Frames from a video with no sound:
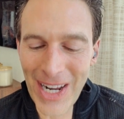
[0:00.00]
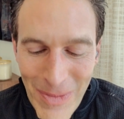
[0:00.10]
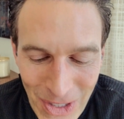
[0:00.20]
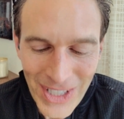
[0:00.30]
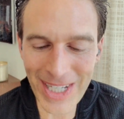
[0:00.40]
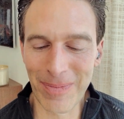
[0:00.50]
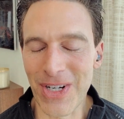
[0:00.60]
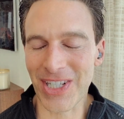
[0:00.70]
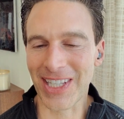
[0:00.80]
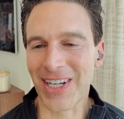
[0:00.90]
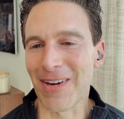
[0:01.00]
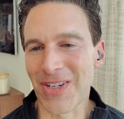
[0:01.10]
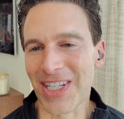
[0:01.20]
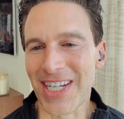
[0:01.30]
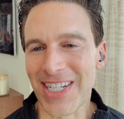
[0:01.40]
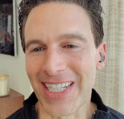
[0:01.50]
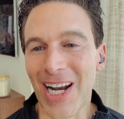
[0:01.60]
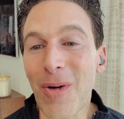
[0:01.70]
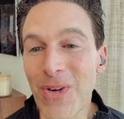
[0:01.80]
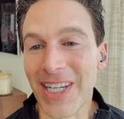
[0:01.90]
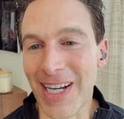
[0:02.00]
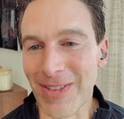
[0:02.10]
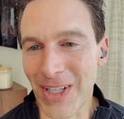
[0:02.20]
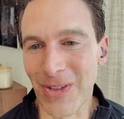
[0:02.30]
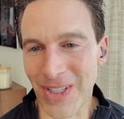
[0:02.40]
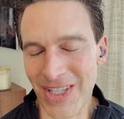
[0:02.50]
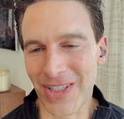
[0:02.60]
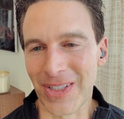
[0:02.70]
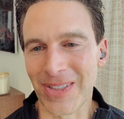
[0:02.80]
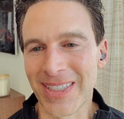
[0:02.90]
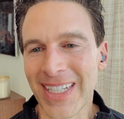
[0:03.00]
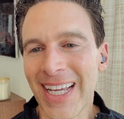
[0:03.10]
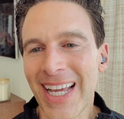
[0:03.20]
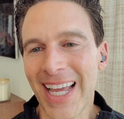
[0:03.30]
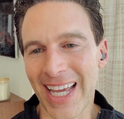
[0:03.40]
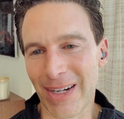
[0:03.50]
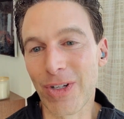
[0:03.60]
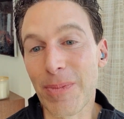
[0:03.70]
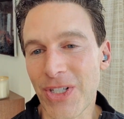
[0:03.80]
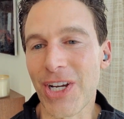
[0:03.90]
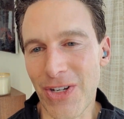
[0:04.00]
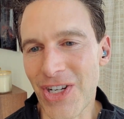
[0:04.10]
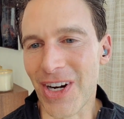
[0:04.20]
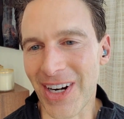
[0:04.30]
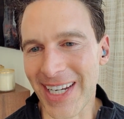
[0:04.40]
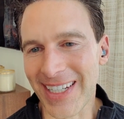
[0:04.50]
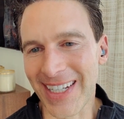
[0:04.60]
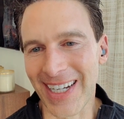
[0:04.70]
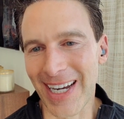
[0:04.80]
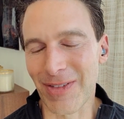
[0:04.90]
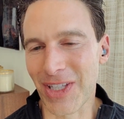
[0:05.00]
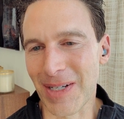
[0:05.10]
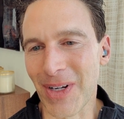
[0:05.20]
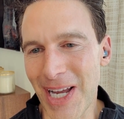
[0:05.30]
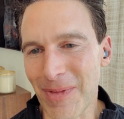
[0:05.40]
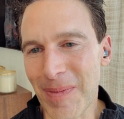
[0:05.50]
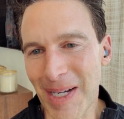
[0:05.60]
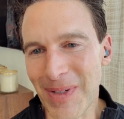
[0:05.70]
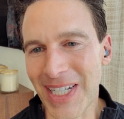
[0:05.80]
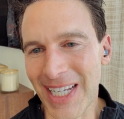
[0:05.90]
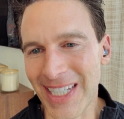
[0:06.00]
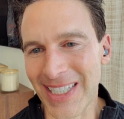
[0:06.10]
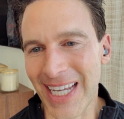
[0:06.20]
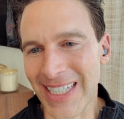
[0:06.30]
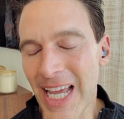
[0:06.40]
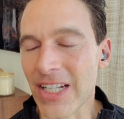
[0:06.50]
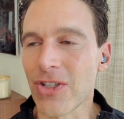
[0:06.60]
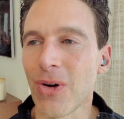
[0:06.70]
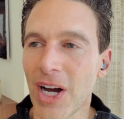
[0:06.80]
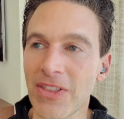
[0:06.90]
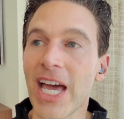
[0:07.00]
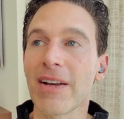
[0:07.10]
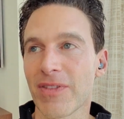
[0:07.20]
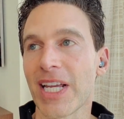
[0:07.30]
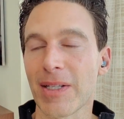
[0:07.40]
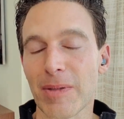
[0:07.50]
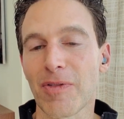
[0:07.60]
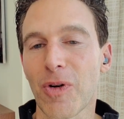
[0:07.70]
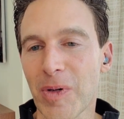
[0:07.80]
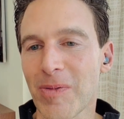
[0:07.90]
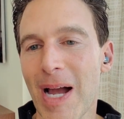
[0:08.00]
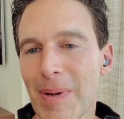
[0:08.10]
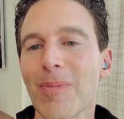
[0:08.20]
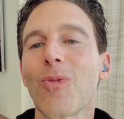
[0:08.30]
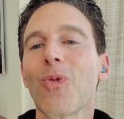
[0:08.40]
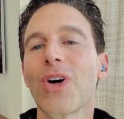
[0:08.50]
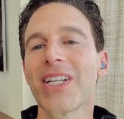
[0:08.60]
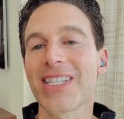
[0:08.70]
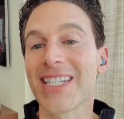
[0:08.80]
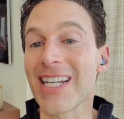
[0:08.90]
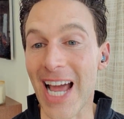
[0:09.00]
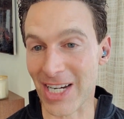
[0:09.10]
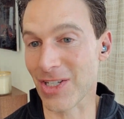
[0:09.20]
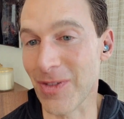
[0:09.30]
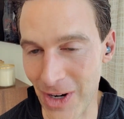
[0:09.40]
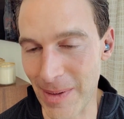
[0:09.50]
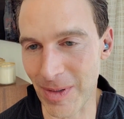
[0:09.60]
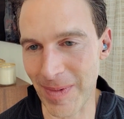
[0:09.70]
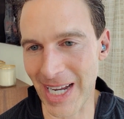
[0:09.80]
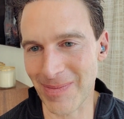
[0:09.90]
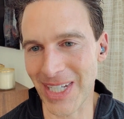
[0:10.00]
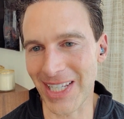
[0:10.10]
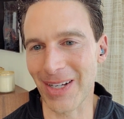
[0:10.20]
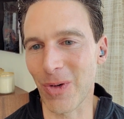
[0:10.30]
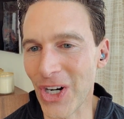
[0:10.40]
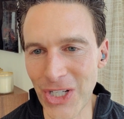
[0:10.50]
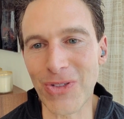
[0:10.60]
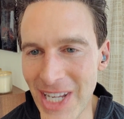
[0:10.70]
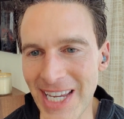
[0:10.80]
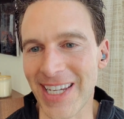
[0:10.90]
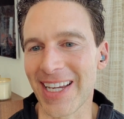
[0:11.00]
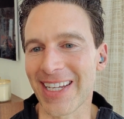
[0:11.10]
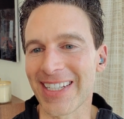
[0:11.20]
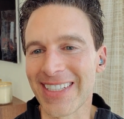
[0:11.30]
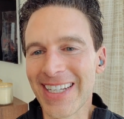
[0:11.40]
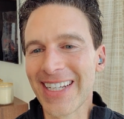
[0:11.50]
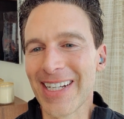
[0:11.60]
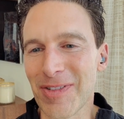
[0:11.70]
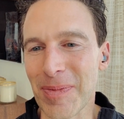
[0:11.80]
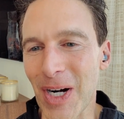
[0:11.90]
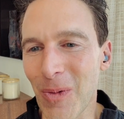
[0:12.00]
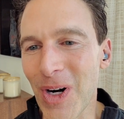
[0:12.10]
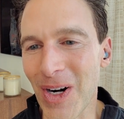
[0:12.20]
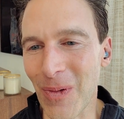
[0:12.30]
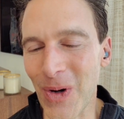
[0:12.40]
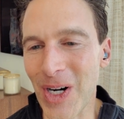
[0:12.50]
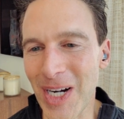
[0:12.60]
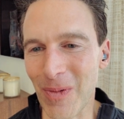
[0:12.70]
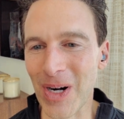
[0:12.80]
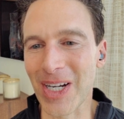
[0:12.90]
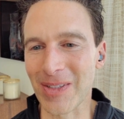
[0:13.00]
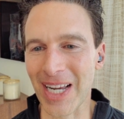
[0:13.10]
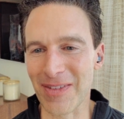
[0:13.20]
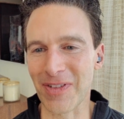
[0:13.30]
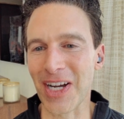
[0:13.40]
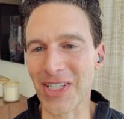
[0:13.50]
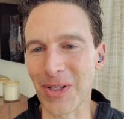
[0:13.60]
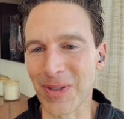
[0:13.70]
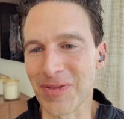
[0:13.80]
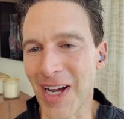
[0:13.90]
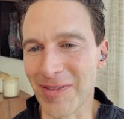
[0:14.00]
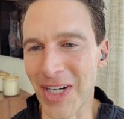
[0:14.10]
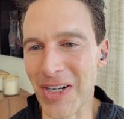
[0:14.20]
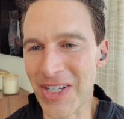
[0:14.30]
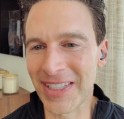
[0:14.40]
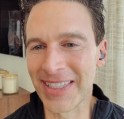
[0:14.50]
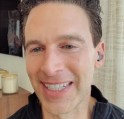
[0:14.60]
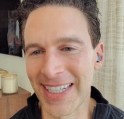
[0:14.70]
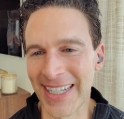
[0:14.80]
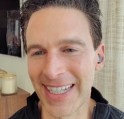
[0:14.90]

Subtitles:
listen, I really appreciate the conversation. I hope we can have another one soon. And I really appreciate you sharing everything about AmberMac Media. And so on that vein, before we wrap up, what is next for AmberMac Media? Where are you taking it from here? Where can I find you in 5 years?